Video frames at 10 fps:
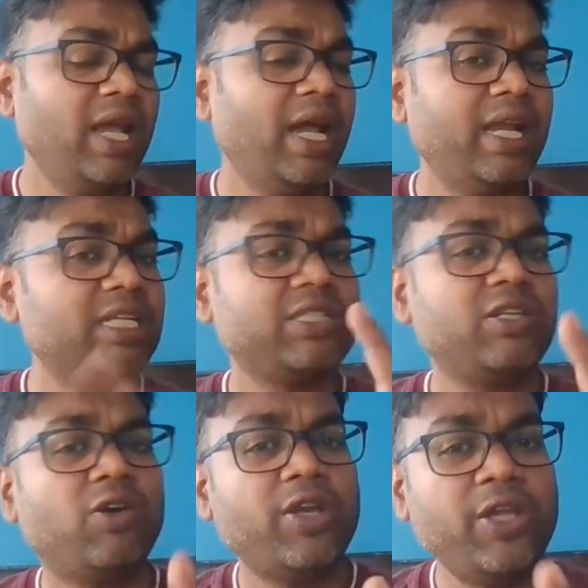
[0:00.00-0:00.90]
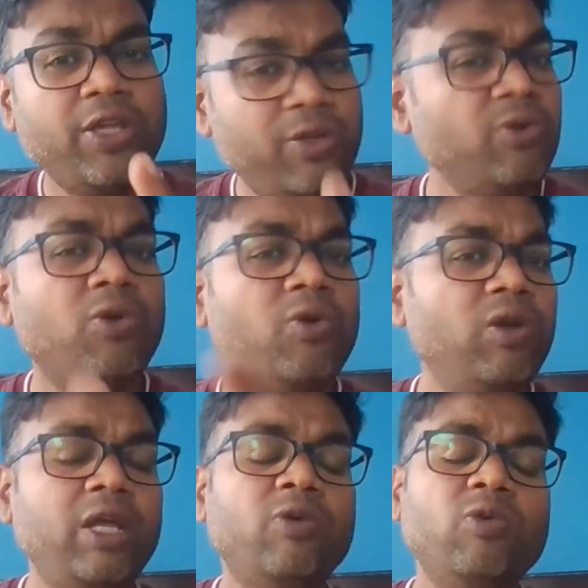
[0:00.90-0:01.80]
And it's not you
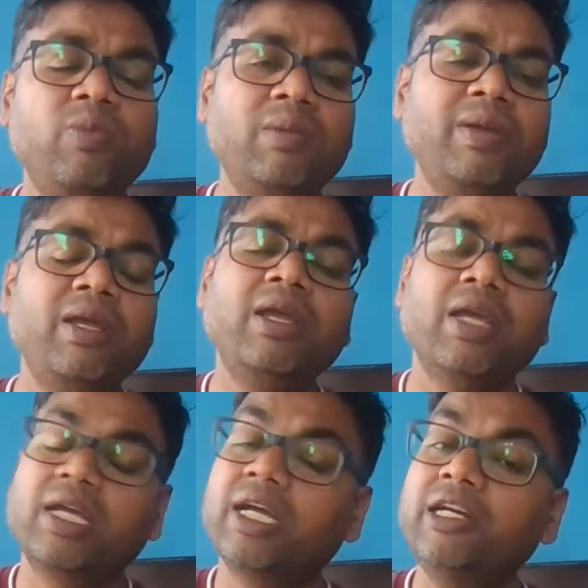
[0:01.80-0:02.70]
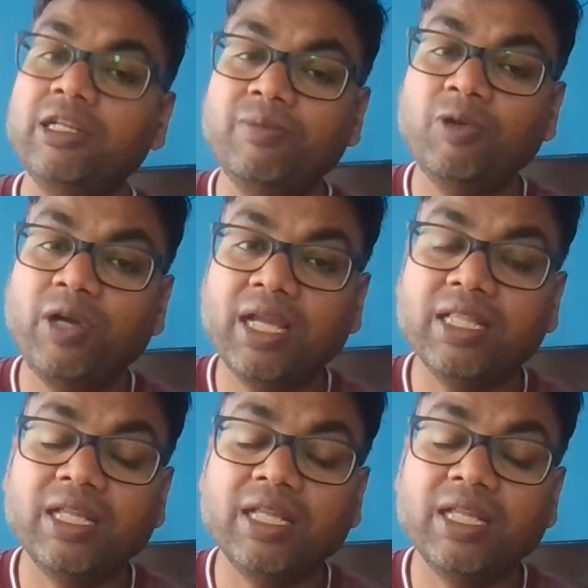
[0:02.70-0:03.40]
only who will be contributing in